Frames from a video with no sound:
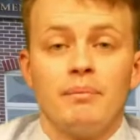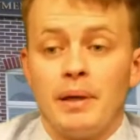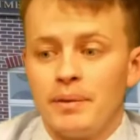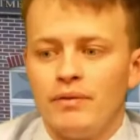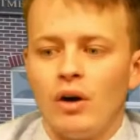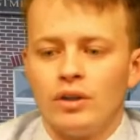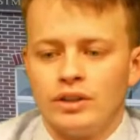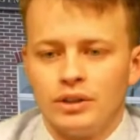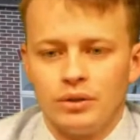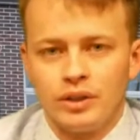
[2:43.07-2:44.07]
maybe
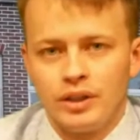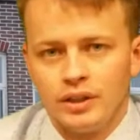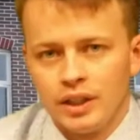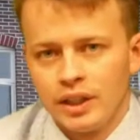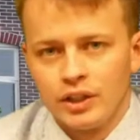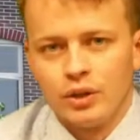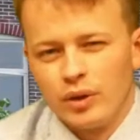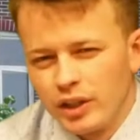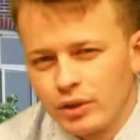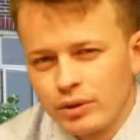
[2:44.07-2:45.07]
volatility,
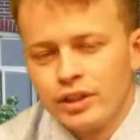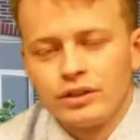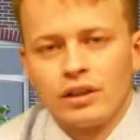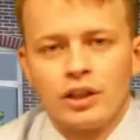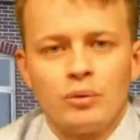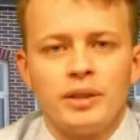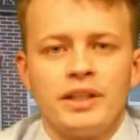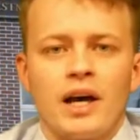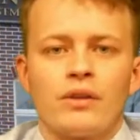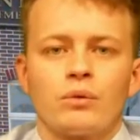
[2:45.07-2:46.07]
increased a little bit
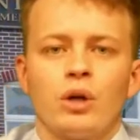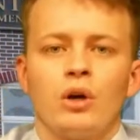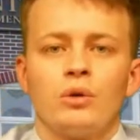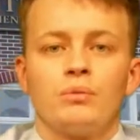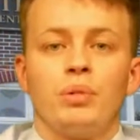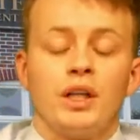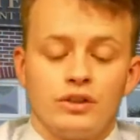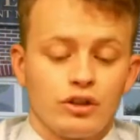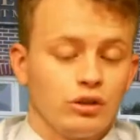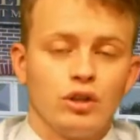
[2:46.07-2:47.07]
down the road,
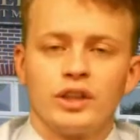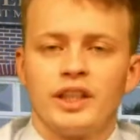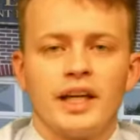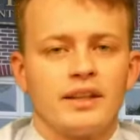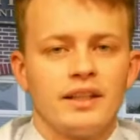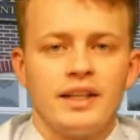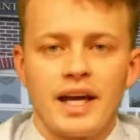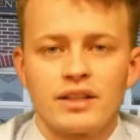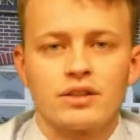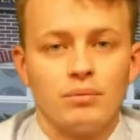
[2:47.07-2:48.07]
but just looking at the
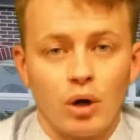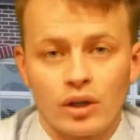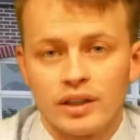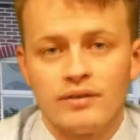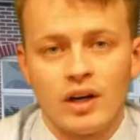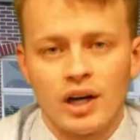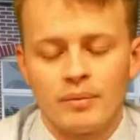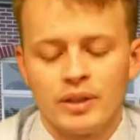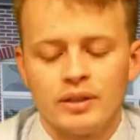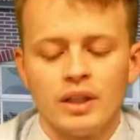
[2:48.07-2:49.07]
next market
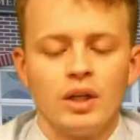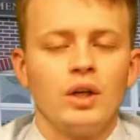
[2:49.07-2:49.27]
environment,